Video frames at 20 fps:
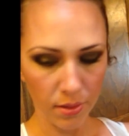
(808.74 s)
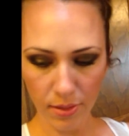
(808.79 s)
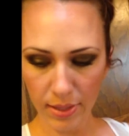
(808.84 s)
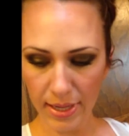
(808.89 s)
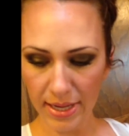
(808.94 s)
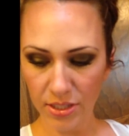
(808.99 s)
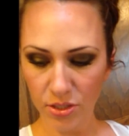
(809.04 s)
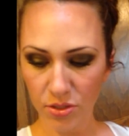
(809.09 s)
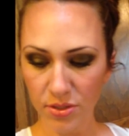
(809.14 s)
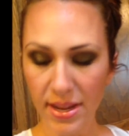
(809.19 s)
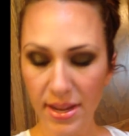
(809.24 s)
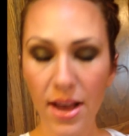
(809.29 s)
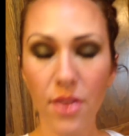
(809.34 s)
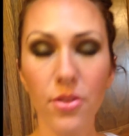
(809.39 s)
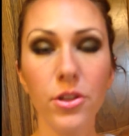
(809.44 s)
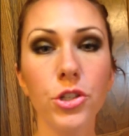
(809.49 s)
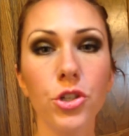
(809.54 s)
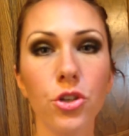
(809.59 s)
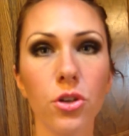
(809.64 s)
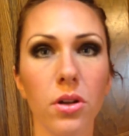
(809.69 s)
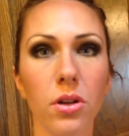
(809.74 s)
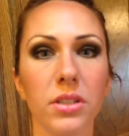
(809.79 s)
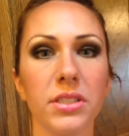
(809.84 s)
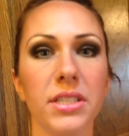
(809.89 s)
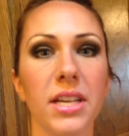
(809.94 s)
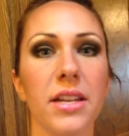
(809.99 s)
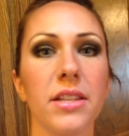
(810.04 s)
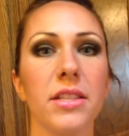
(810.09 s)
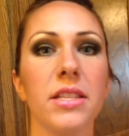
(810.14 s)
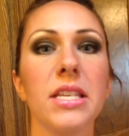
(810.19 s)
Okay, so now that you're all
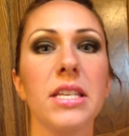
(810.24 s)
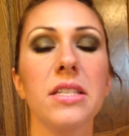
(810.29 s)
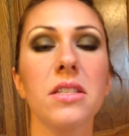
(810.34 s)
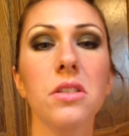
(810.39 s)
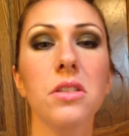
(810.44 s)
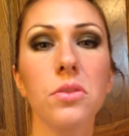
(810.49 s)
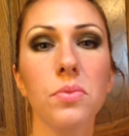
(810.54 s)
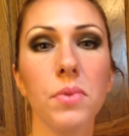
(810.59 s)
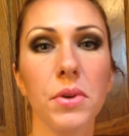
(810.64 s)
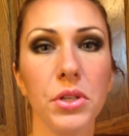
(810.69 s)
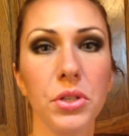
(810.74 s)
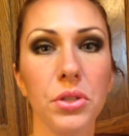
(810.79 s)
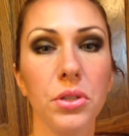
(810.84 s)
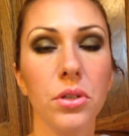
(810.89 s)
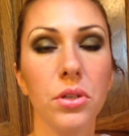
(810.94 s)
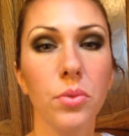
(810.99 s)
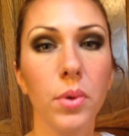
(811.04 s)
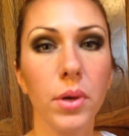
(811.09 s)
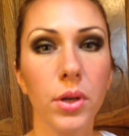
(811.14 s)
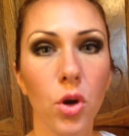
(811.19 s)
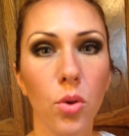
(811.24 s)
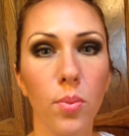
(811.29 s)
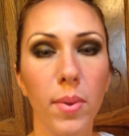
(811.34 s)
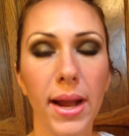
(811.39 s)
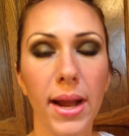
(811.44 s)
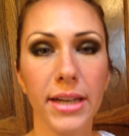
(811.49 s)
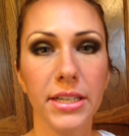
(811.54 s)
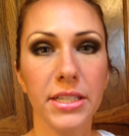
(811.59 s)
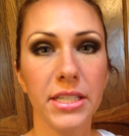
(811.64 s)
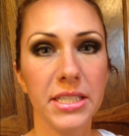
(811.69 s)
done, this is when you would go
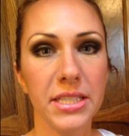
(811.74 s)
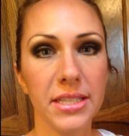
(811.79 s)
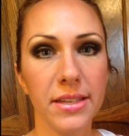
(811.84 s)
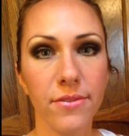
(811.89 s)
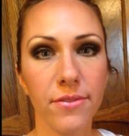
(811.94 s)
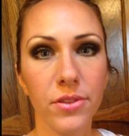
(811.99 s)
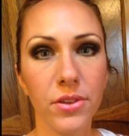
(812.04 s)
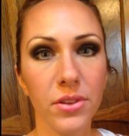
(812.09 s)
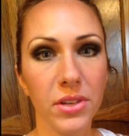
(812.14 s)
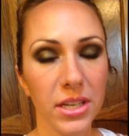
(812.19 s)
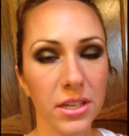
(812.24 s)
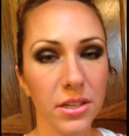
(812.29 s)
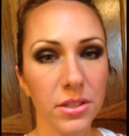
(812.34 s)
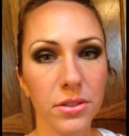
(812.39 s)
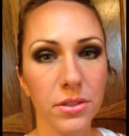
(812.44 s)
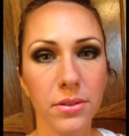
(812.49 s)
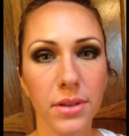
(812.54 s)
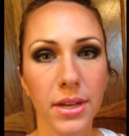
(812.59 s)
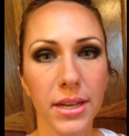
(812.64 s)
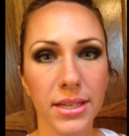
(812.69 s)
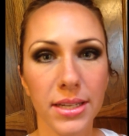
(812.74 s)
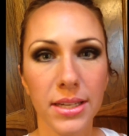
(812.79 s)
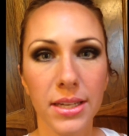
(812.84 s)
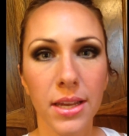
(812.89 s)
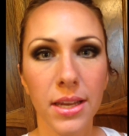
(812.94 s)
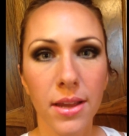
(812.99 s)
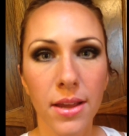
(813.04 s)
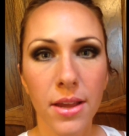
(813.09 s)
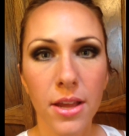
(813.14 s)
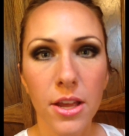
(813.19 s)
back to see if you need to do
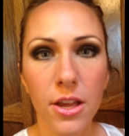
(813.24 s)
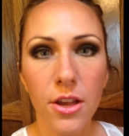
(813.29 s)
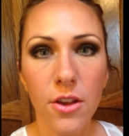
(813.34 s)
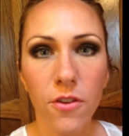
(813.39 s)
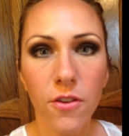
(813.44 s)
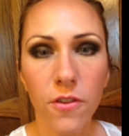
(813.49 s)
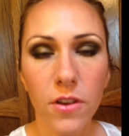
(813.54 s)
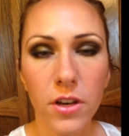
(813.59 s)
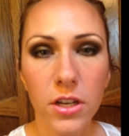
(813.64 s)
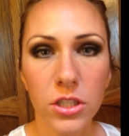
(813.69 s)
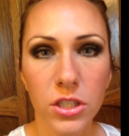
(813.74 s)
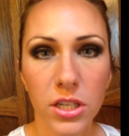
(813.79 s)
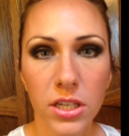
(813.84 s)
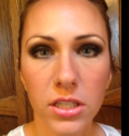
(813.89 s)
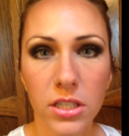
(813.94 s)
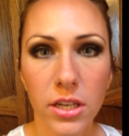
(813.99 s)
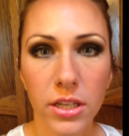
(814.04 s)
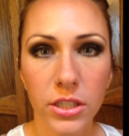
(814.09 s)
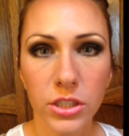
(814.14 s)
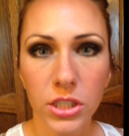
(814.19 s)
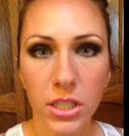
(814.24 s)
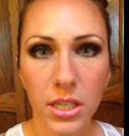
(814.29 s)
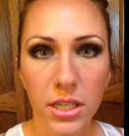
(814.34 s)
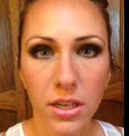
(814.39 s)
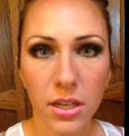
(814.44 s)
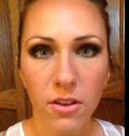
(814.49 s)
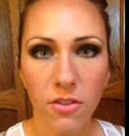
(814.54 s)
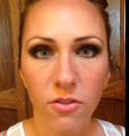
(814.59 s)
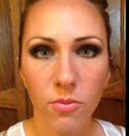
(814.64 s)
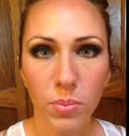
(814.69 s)
any finishing
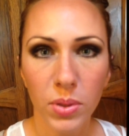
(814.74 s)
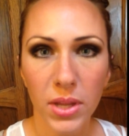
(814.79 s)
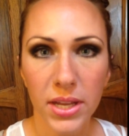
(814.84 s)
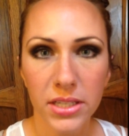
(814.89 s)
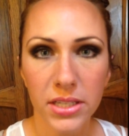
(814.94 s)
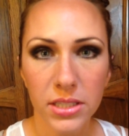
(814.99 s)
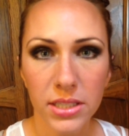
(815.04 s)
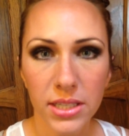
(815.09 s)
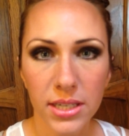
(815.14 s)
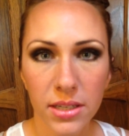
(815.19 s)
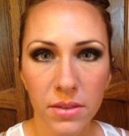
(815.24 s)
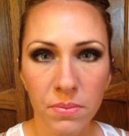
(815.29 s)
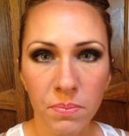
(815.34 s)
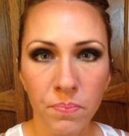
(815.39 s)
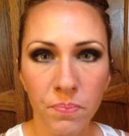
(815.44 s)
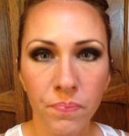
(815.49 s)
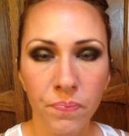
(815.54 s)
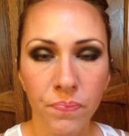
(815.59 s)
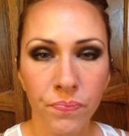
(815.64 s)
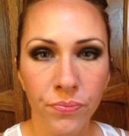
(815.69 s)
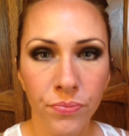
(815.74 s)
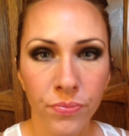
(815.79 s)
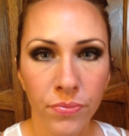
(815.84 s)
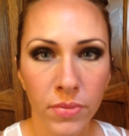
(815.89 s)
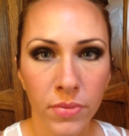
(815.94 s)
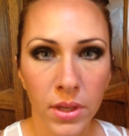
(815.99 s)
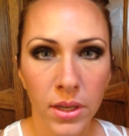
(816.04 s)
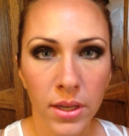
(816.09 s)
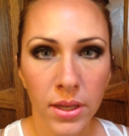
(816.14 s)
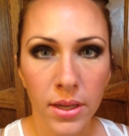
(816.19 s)
touching of blending.
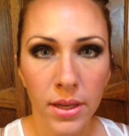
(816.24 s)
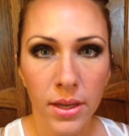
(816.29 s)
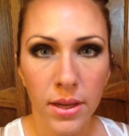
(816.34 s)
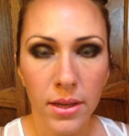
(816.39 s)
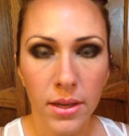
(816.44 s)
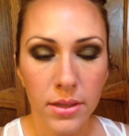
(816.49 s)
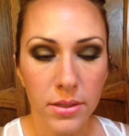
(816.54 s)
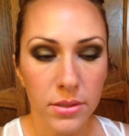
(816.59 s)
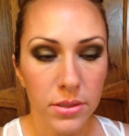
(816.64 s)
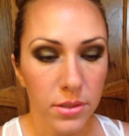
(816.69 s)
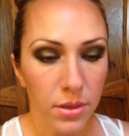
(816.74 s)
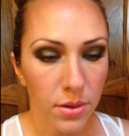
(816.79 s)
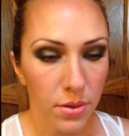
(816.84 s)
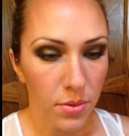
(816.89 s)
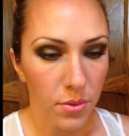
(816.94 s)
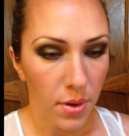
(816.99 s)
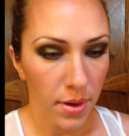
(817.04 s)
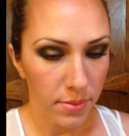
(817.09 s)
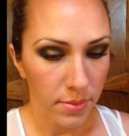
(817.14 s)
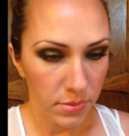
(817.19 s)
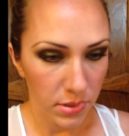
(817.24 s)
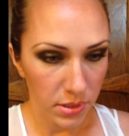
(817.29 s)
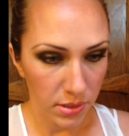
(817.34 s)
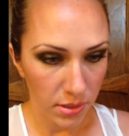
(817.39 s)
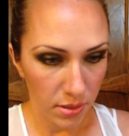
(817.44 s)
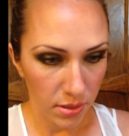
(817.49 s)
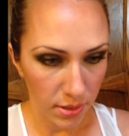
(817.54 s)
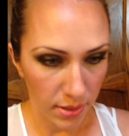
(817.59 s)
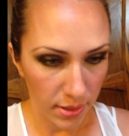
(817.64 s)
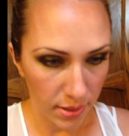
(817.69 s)
So I'm
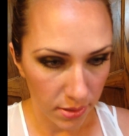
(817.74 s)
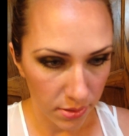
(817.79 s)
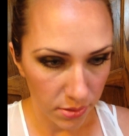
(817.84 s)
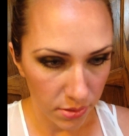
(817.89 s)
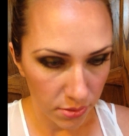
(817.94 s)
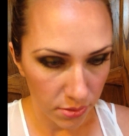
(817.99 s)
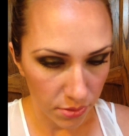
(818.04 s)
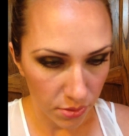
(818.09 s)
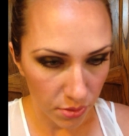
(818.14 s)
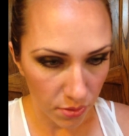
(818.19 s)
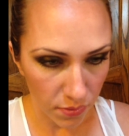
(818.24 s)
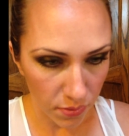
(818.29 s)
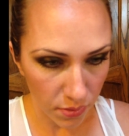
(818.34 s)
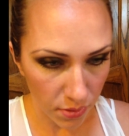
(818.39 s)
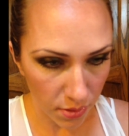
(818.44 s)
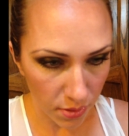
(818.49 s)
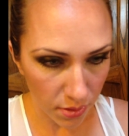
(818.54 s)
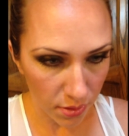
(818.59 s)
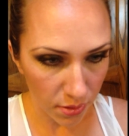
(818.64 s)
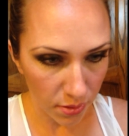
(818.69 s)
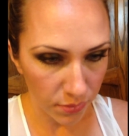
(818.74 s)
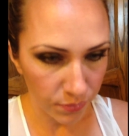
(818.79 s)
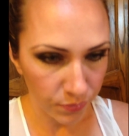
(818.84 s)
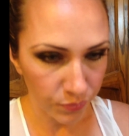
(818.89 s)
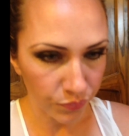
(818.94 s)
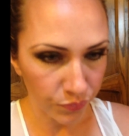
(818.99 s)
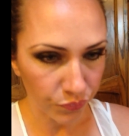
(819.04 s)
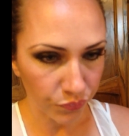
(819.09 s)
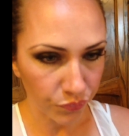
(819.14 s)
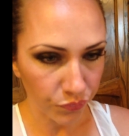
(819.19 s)
just going to kind of do an overall
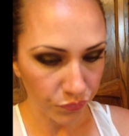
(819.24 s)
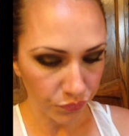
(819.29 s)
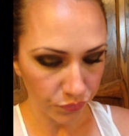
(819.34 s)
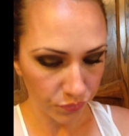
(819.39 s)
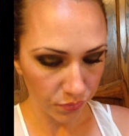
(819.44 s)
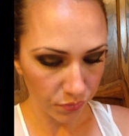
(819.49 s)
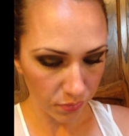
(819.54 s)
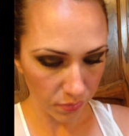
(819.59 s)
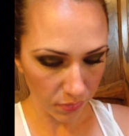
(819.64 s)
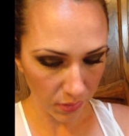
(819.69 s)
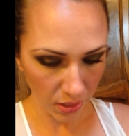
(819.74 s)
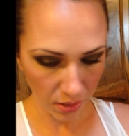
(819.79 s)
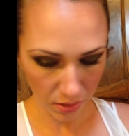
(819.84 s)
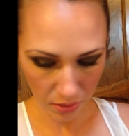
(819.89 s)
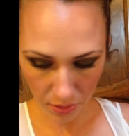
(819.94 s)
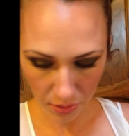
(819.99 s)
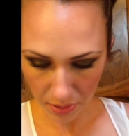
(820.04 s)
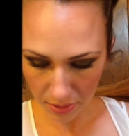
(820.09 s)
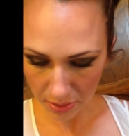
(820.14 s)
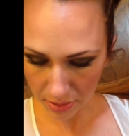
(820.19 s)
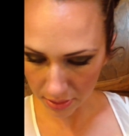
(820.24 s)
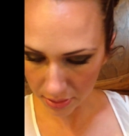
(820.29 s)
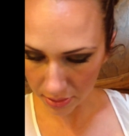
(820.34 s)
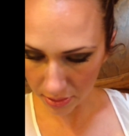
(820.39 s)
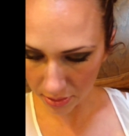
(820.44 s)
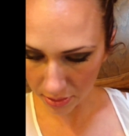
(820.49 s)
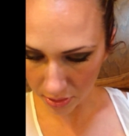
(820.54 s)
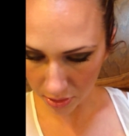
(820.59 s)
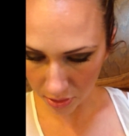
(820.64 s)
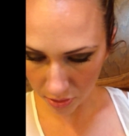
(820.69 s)
look,
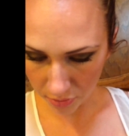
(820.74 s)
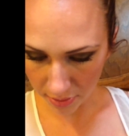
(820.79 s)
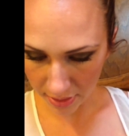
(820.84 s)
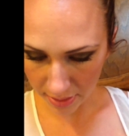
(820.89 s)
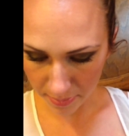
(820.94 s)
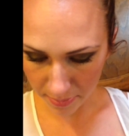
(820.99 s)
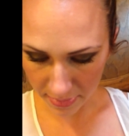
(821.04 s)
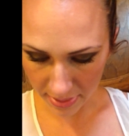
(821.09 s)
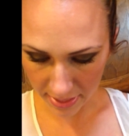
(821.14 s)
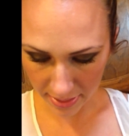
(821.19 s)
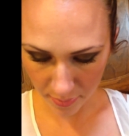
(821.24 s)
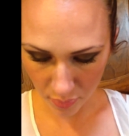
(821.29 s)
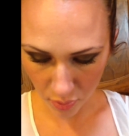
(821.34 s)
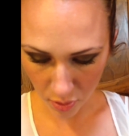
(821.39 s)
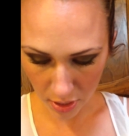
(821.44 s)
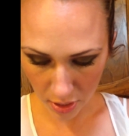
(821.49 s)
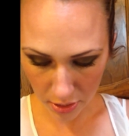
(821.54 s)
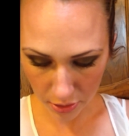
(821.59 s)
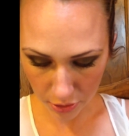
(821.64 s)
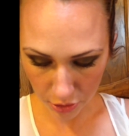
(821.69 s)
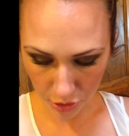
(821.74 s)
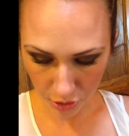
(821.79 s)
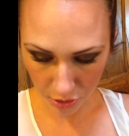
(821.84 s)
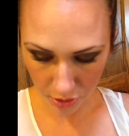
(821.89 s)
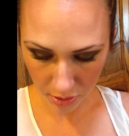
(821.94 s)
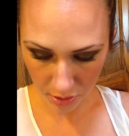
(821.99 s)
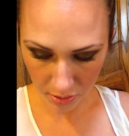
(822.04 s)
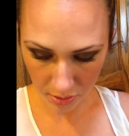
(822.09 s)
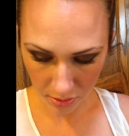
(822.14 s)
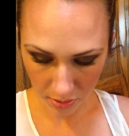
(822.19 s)
grab my
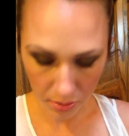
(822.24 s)
brush,